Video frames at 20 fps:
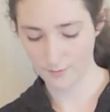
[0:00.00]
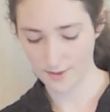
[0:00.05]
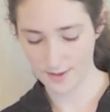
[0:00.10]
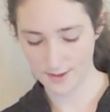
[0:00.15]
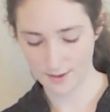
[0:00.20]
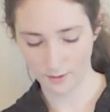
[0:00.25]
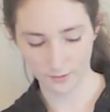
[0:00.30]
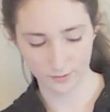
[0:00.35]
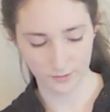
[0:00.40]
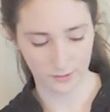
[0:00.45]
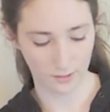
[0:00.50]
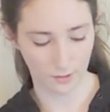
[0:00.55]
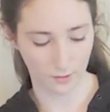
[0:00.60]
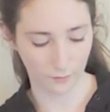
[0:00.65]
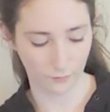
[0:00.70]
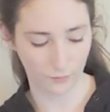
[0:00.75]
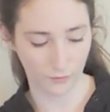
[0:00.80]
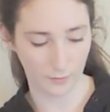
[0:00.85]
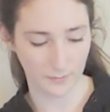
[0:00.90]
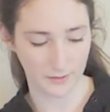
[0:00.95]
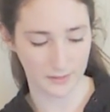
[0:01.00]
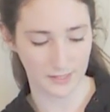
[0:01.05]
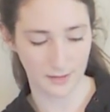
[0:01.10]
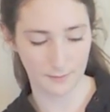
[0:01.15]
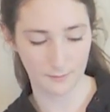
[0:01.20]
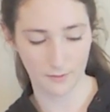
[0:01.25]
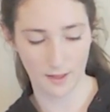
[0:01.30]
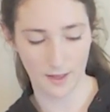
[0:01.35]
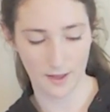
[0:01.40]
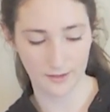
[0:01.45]
me, also from the
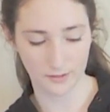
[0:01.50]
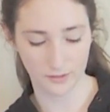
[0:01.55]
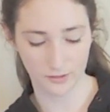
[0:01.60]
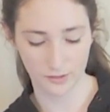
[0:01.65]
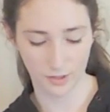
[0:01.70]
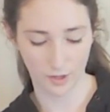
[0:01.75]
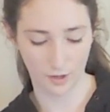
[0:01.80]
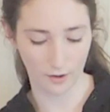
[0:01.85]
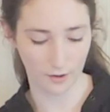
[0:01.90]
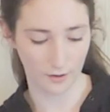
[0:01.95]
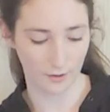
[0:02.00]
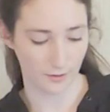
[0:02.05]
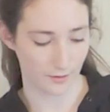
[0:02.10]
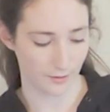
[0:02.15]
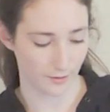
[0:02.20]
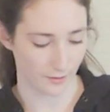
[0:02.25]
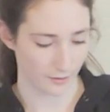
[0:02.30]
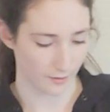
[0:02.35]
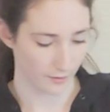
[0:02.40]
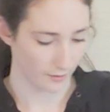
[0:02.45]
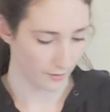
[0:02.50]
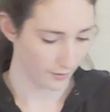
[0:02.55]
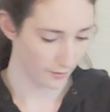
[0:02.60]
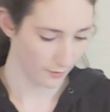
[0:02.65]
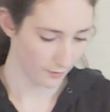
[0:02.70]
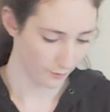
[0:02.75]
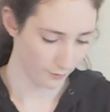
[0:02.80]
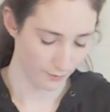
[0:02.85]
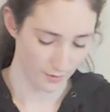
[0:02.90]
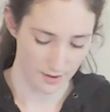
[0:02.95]
same line, Tarte
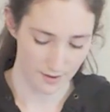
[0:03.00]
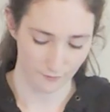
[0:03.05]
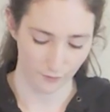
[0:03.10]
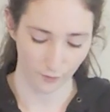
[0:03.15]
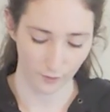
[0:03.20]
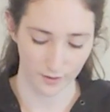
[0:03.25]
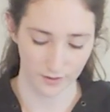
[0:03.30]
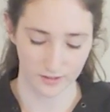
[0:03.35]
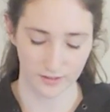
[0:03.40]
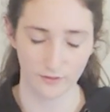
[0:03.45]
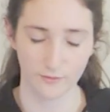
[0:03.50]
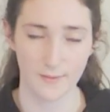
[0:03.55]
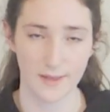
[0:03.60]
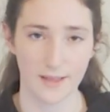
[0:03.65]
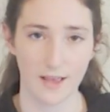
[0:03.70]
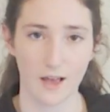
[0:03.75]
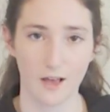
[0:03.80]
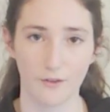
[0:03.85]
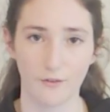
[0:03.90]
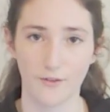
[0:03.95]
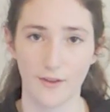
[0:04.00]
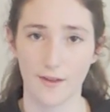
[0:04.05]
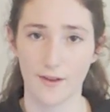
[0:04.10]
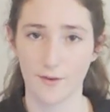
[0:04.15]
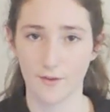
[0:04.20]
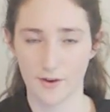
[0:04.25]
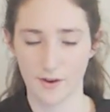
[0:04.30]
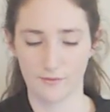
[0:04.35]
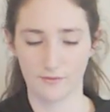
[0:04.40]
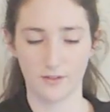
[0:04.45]
Rainforest of my cafe,
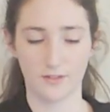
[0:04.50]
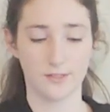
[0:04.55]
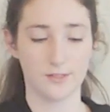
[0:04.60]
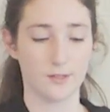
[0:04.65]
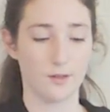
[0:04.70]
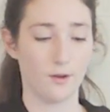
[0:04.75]
or whatever it's